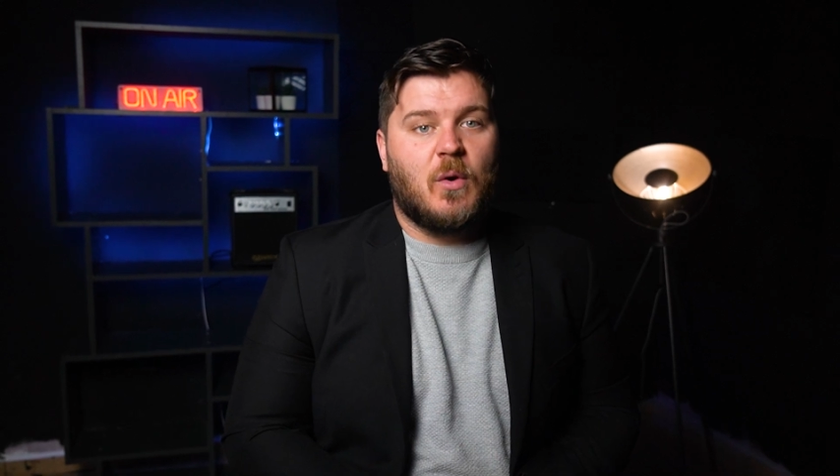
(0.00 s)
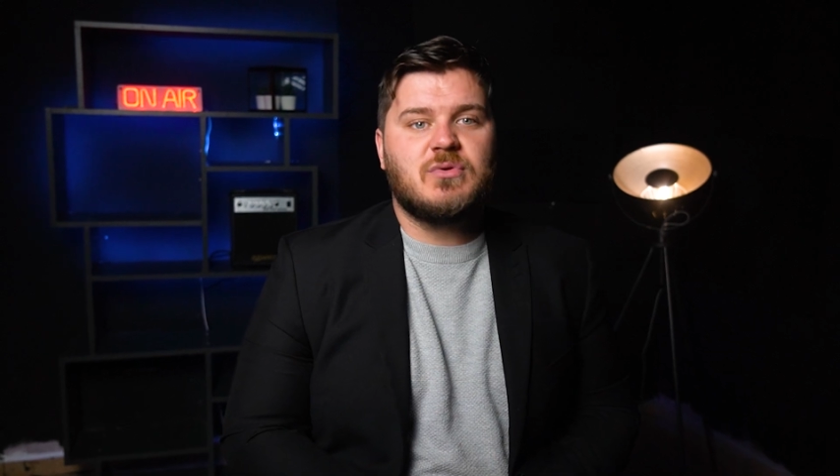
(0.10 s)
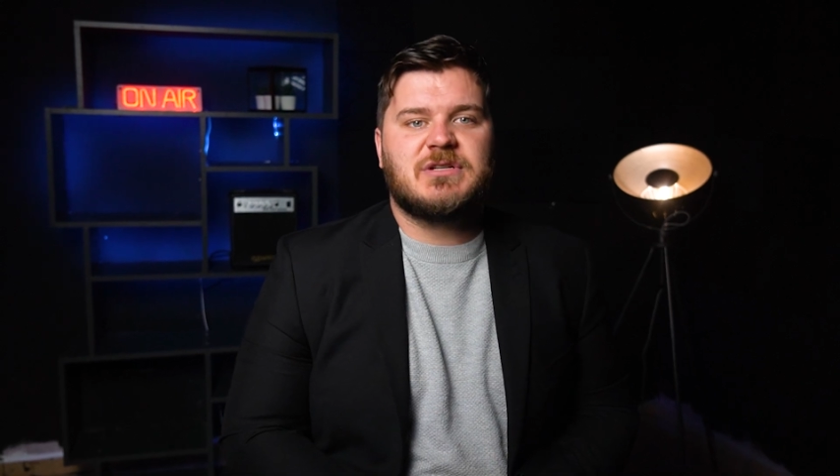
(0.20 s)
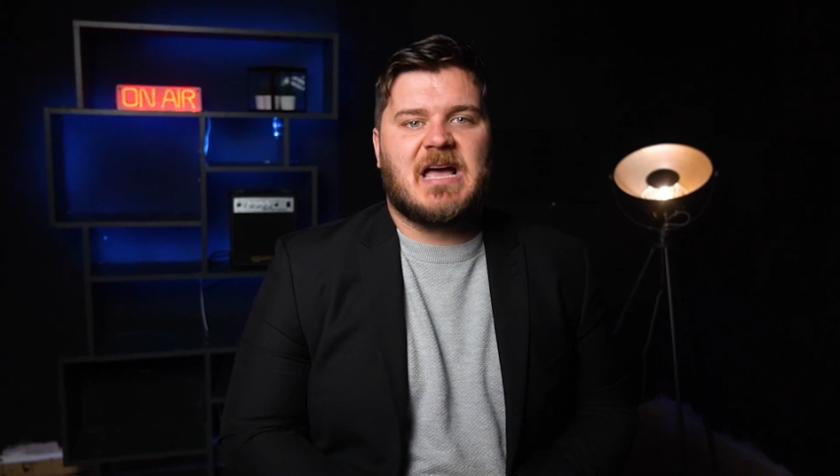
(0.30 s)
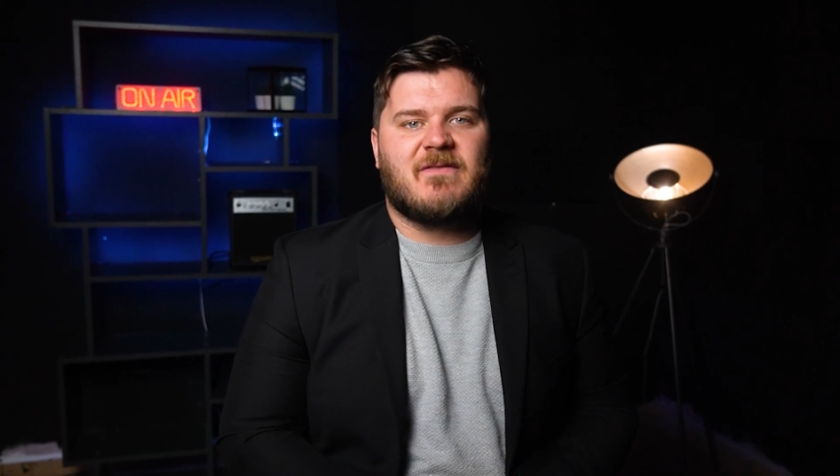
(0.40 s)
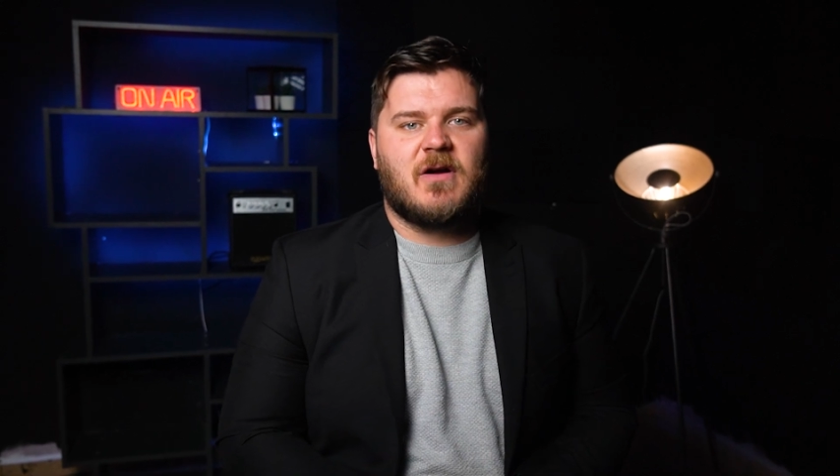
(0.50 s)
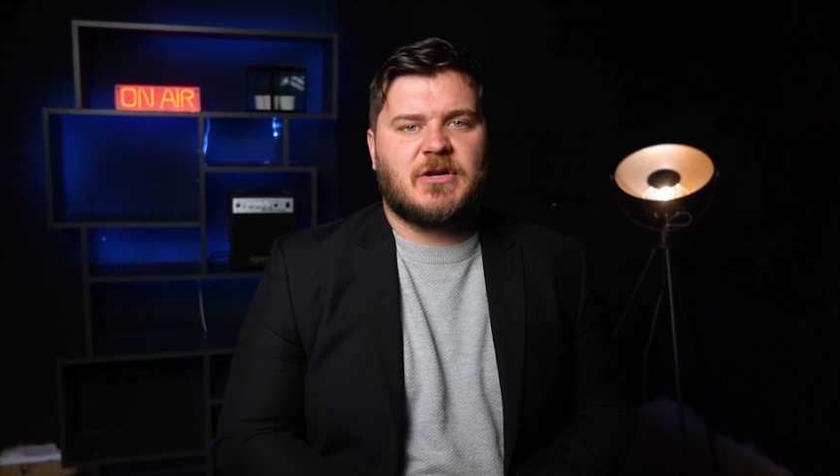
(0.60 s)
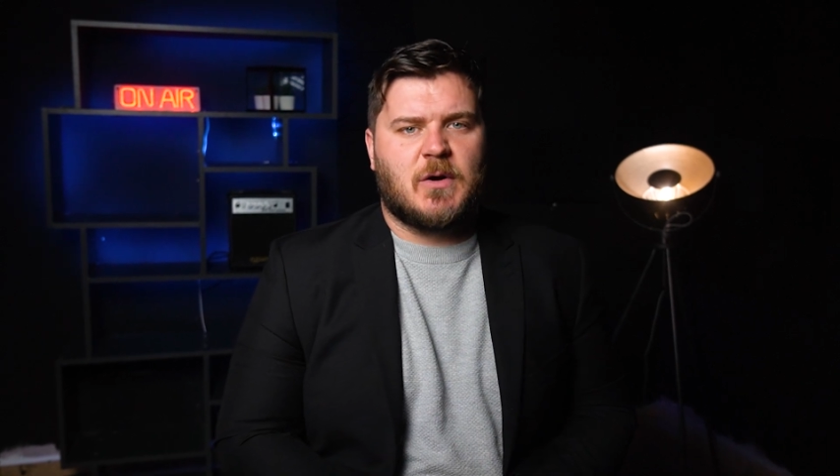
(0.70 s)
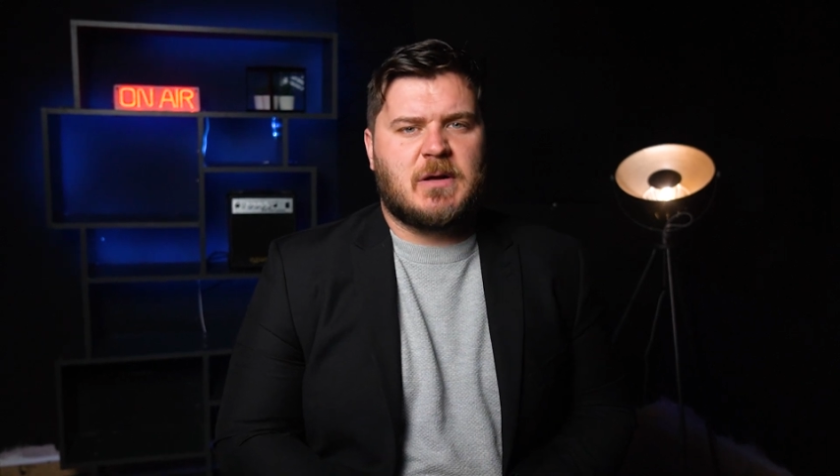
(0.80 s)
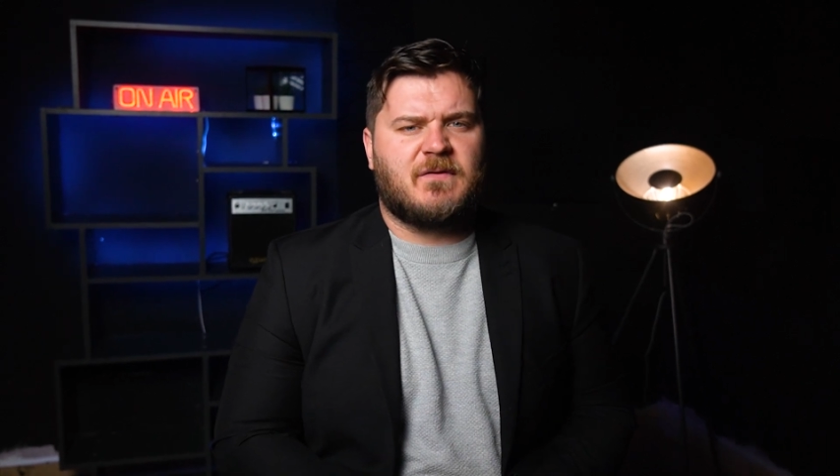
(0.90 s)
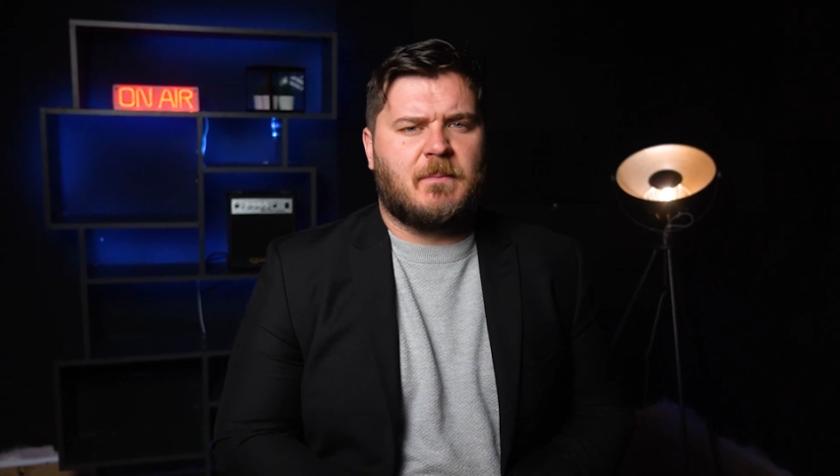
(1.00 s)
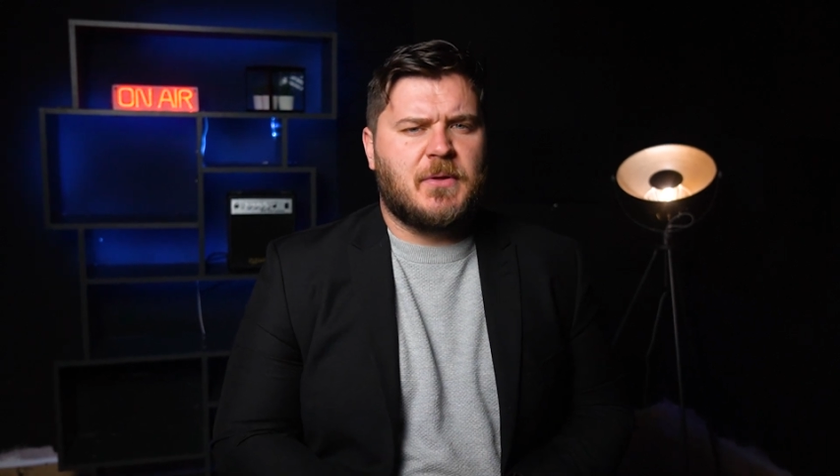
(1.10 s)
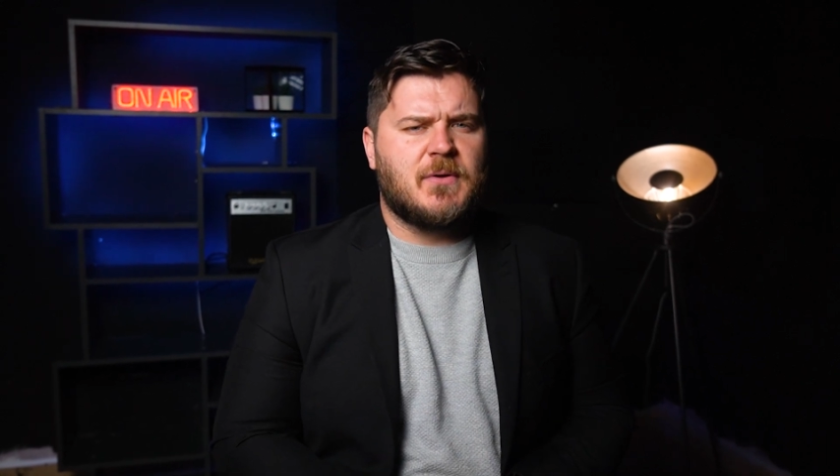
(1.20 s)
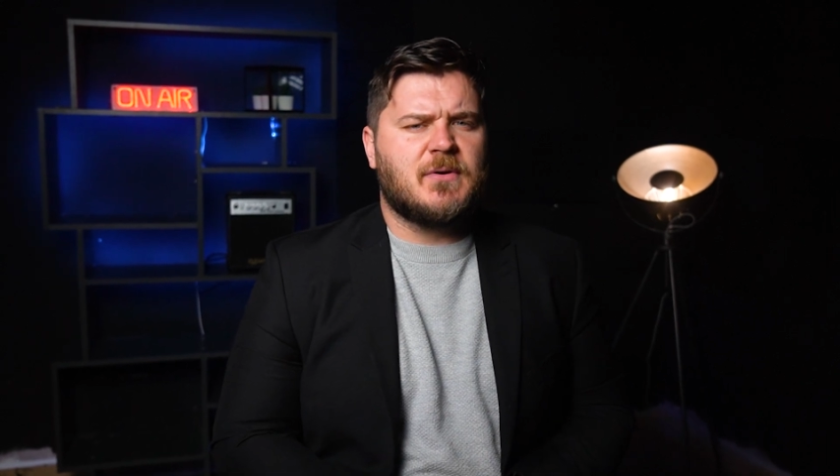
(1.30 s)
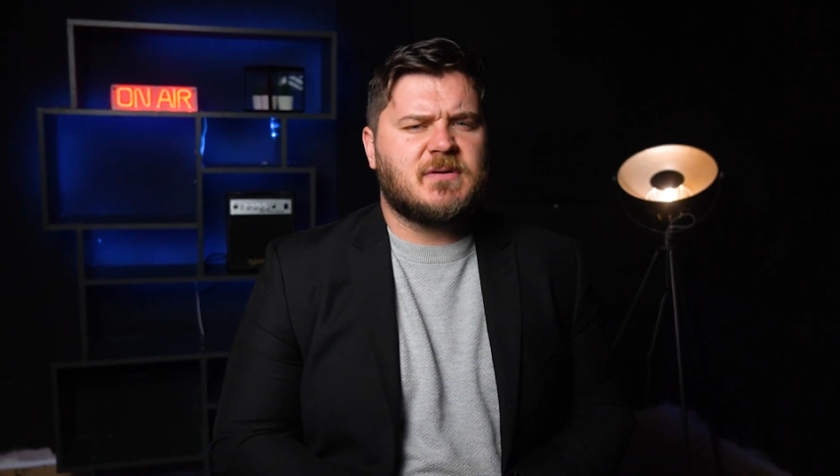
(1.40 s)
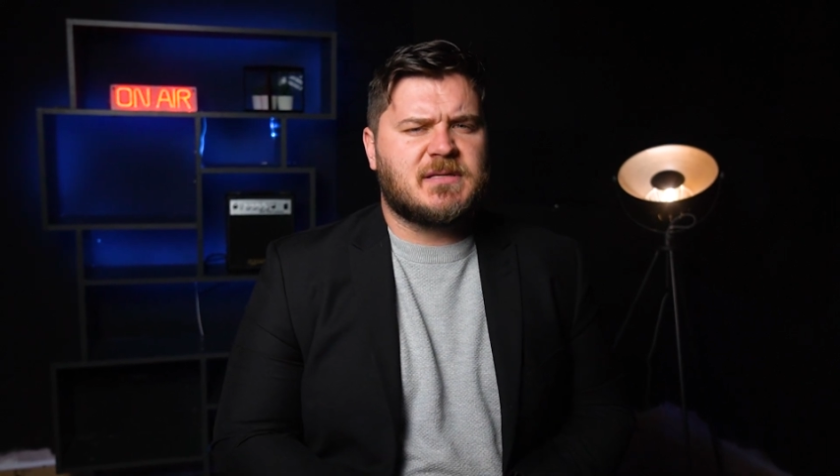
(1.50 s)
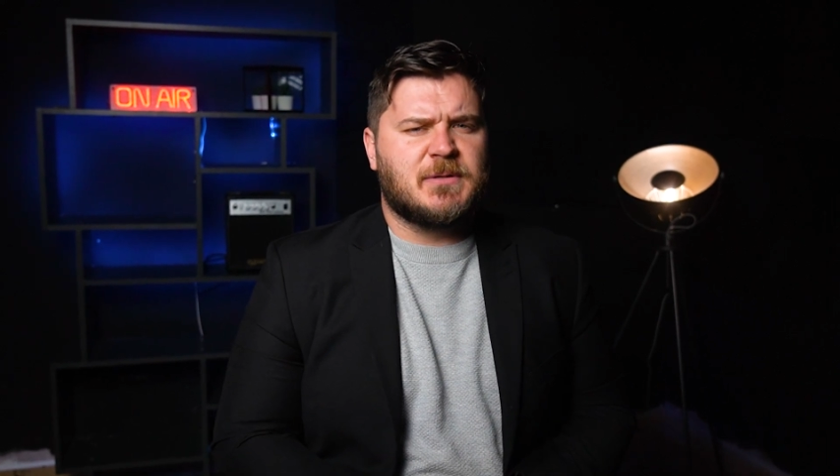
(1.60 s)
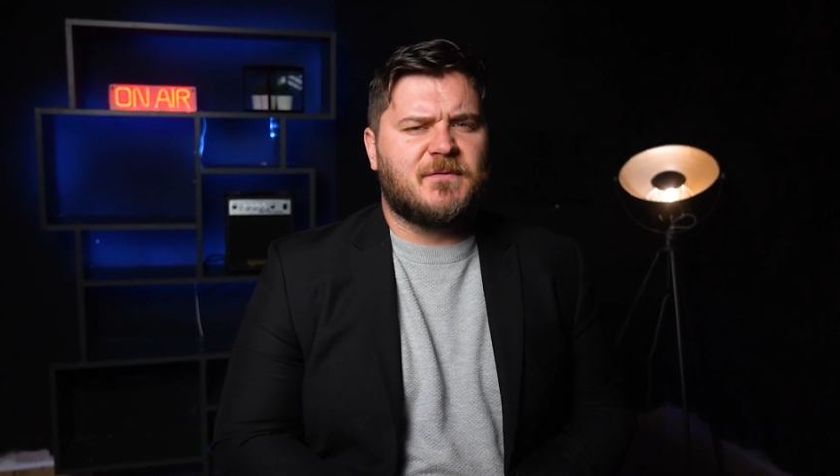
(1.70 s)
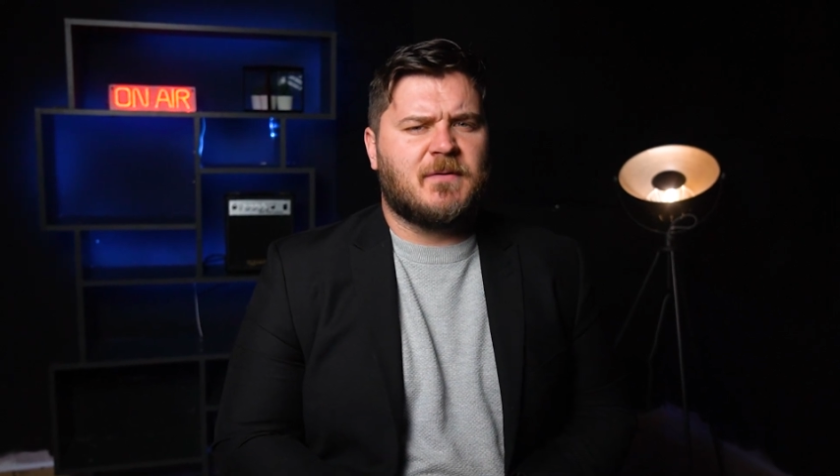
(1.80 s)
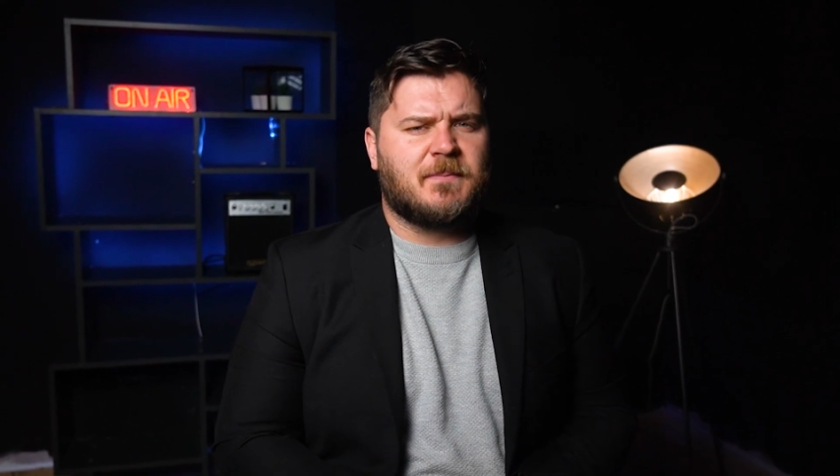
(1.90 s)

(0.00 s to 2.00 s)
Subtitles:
altogether and going for pure silver